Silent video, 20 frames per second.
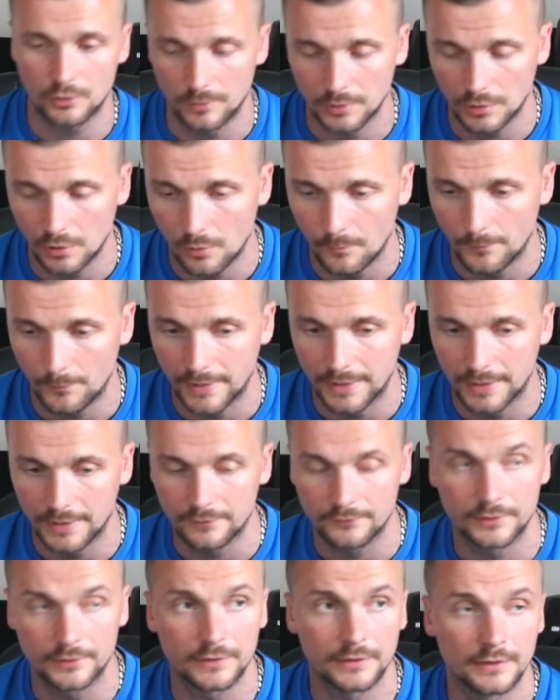a lot
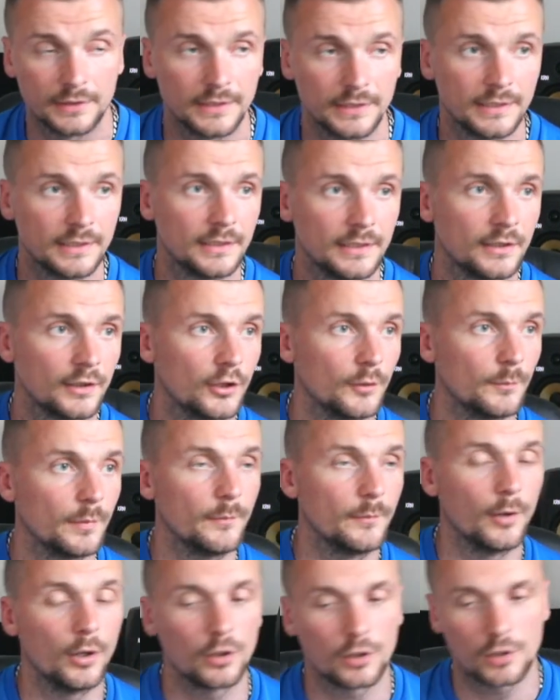better and there'll be
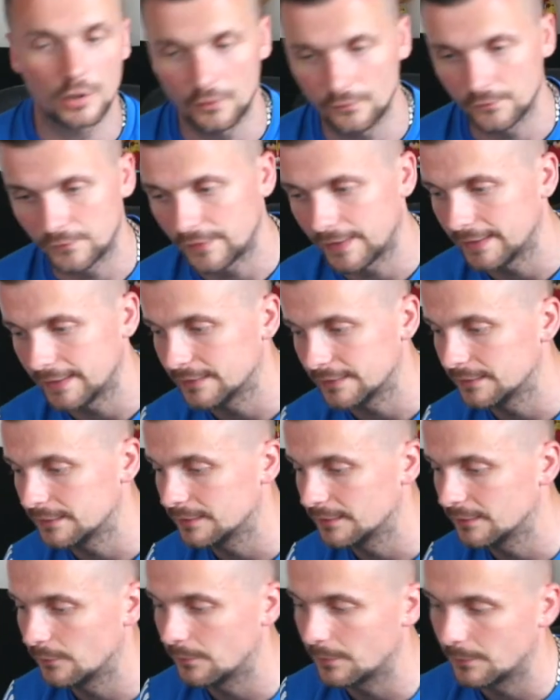more content and
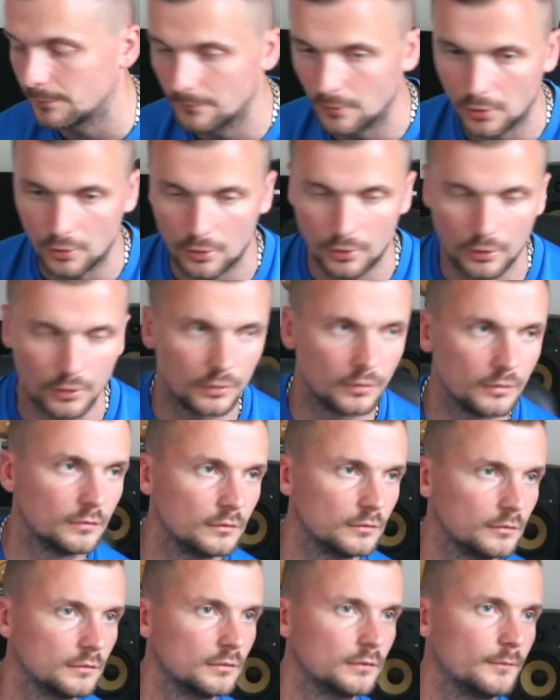it'll be more
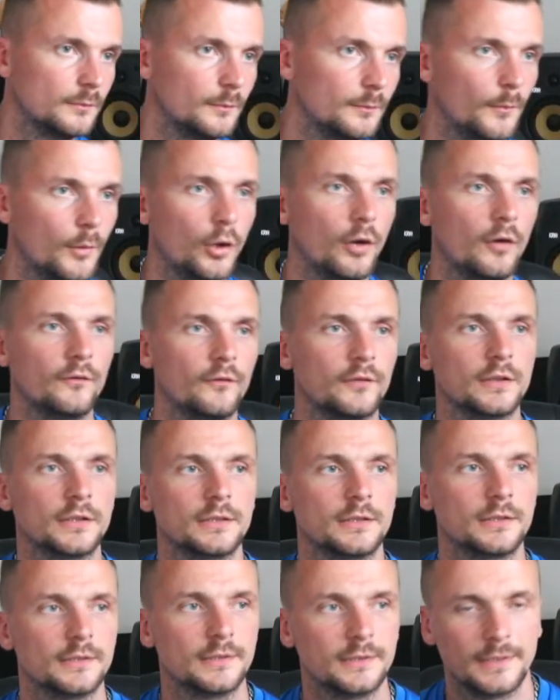of a
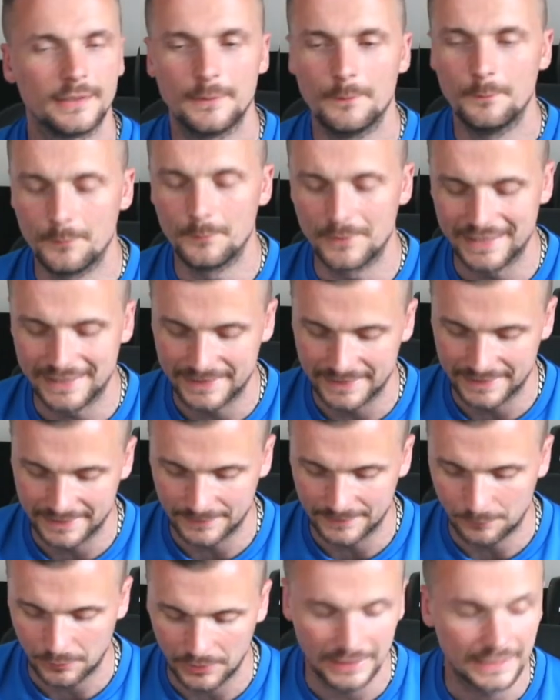media
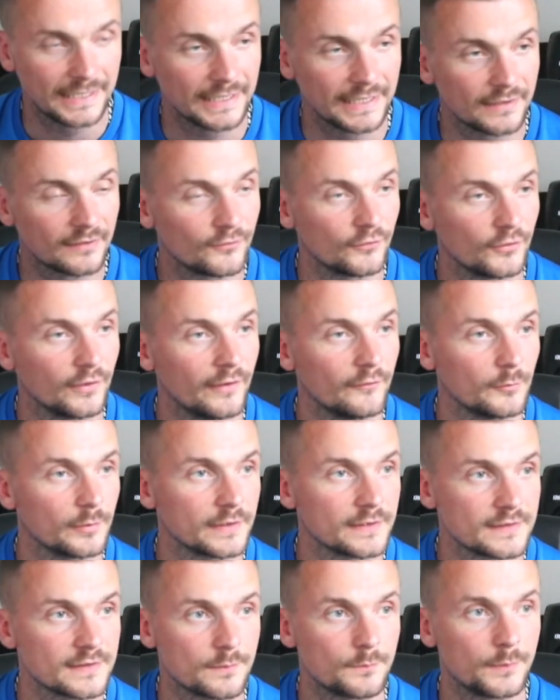place for
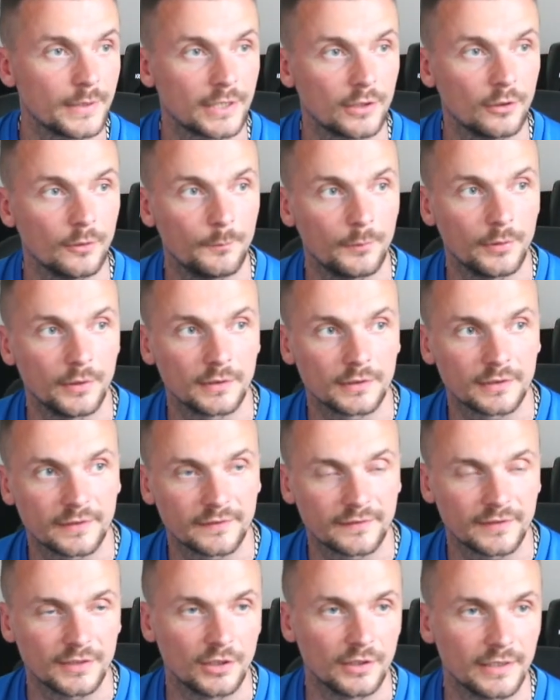everybody to pick up at.
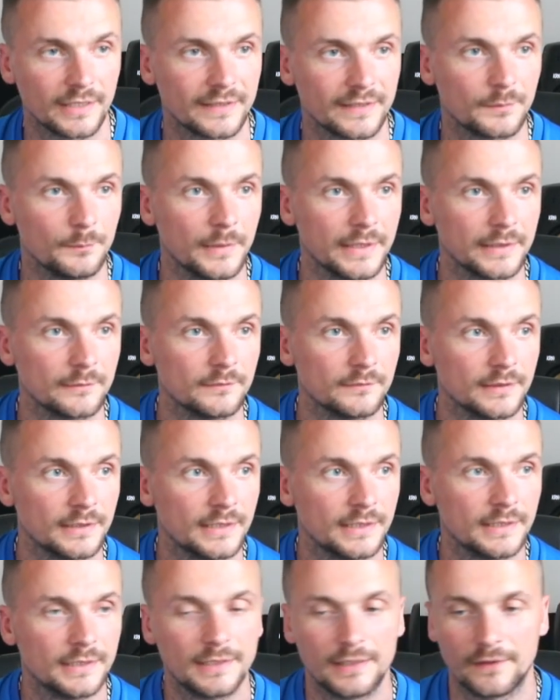Because, you know, it is mint.
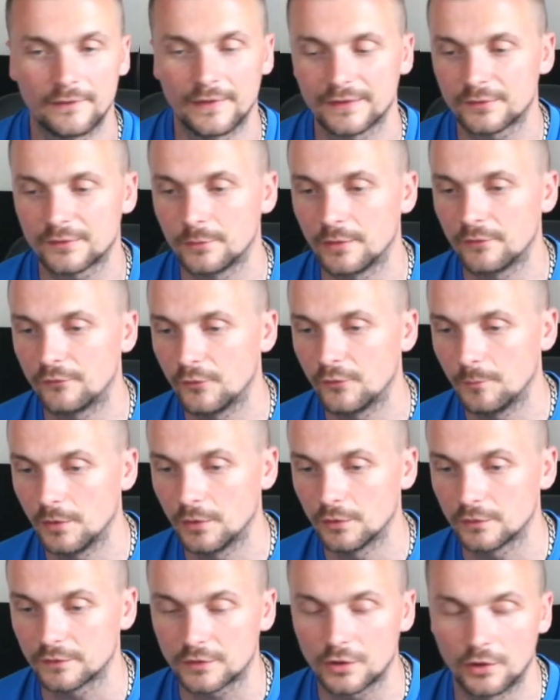And that's the way
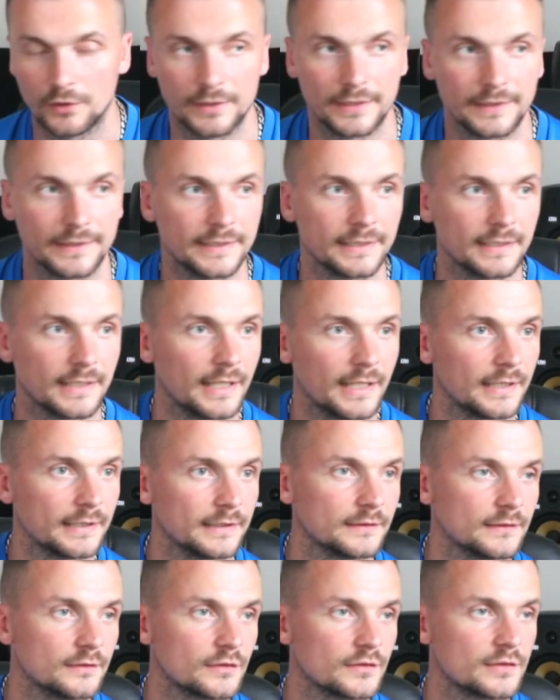football's gone, hasn't it?
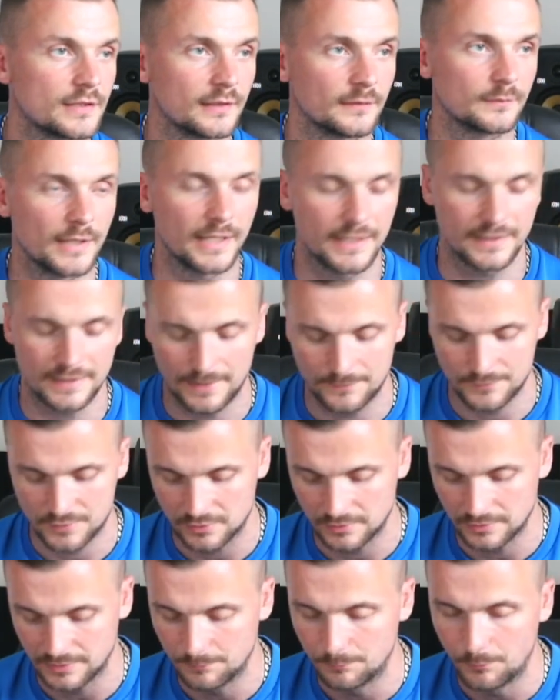Like, just getting
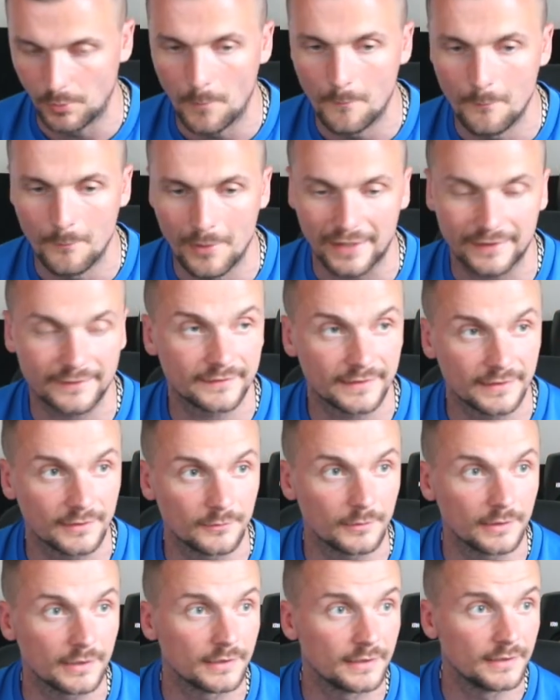absolutely bombasted
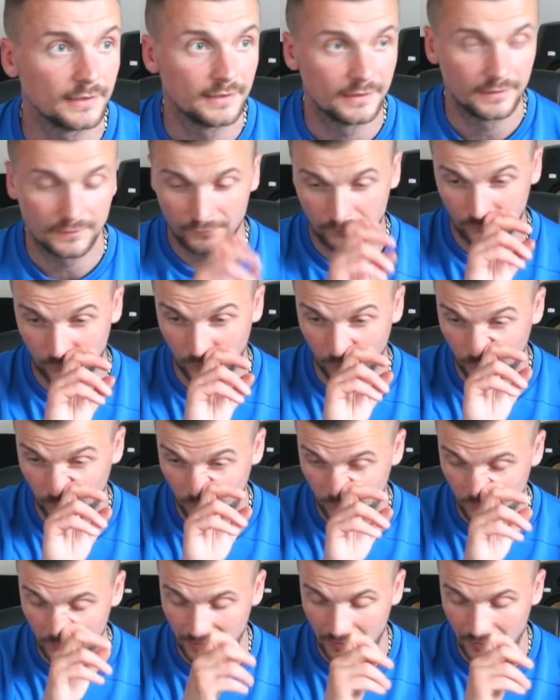with stuff. And we,